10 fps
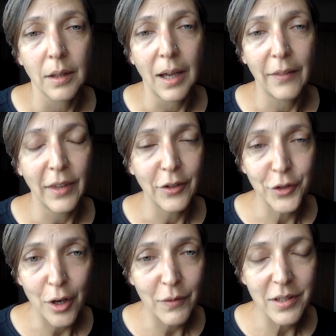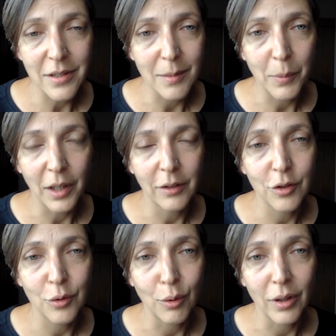their services are being
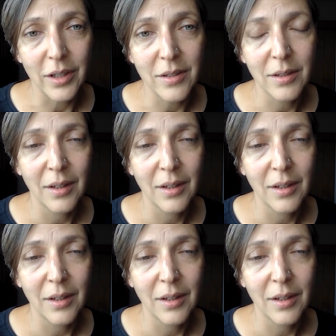destroyed